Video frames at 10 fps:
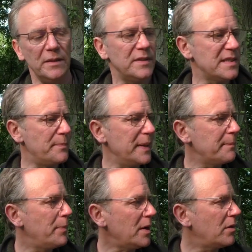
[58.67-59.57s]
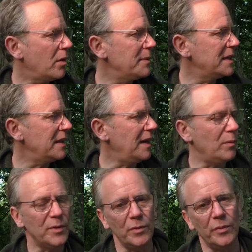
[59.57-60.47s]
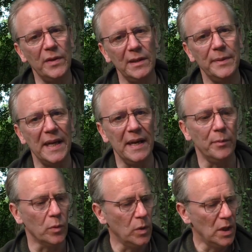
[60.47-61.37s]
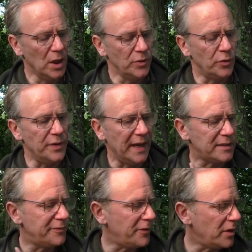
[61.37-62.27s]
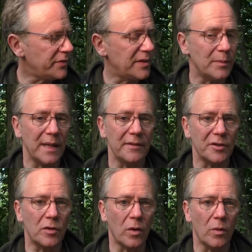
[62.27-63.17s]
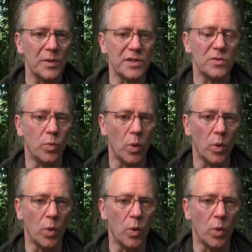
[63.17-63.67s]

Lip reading: If there's a big buck coming, I want to really be able to react fast, and I want to have a call which is